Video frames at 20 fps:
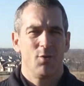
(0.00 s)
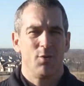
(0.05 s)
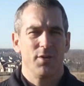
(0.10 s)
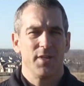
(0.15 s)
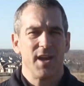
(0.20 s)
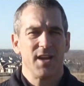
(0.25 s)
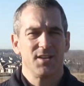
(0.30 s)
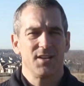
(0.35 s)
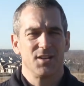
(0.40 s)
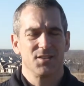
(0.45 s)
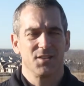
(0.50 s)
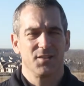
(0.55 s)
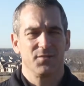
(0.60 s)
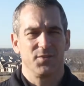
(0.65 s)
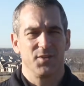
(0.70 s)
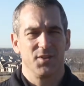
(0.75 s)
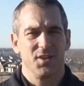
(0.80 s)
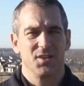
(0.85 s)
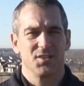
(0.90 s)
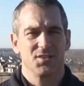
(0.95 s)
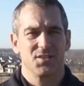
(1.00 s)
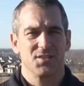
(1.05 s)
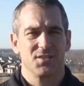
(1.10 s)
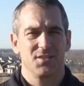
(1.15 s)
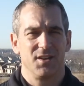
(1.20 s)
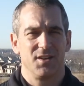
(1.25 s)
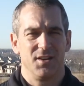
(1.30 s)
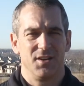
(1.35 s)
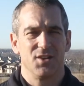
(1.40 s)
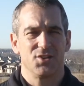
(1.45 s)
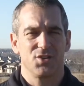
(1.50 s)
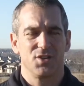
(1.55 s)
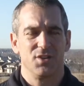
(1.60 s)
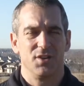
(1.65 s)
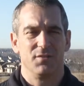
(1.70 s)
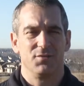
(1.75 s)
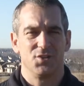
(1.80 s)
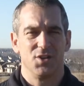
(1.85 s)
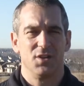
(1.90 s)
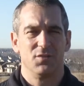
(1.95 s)
Well, that does it for this edition
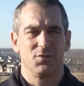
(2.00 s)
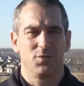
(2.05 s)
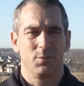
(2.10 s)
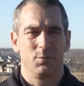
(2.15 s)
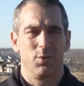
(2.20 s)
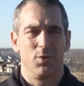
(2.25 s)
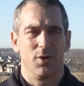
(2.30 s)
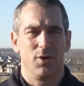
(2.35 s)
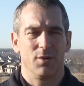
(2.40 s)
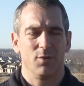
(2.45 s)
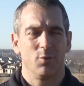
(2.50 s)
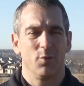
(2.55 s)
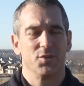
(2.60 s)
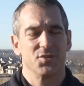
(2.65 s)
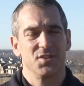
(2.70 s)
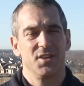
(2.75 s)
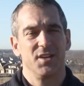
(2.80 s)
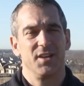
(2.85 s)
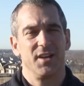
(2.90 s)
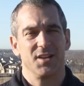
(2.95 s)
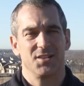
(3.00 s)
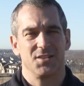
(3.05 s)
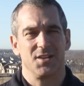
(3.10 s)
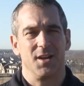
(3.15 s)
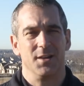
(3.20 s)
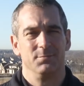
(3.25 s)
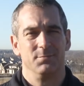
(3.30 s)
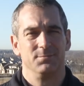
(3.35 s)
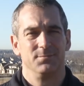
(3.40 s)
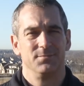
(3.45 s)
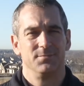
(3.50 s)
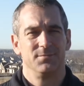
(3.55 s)
of Chief's Report. We'll see you next time.